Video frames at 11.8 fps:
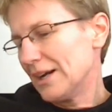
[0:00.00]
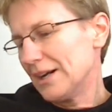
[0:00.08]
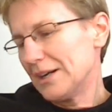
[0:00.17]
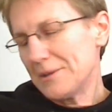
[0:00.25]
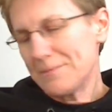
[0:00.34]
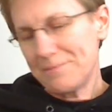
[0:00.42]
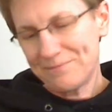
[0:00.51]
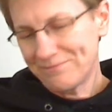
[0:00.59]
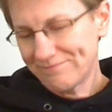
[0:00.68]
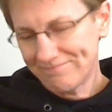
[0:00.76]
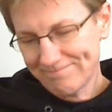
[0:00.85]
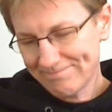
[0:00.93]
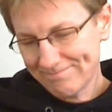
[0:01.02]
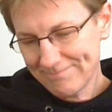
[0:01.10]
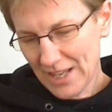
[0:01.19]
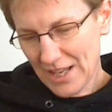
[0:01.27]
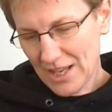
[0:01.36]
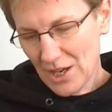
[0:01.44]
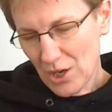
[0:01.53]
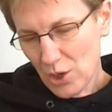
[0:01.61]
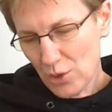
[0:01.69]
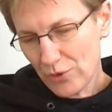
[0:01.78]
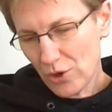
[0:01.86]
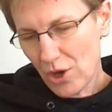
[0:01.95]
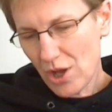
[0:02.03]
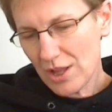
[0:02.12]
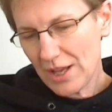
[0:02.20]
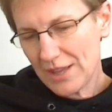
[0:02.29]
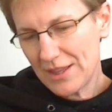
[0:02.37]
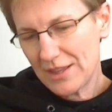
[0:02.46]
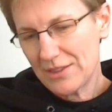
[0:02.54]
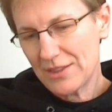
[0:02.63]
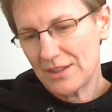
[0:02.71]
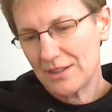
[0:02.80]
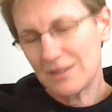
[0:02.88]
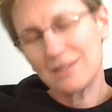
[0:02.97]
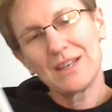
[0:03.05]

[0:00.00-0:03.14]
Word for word: Um, overall, I think that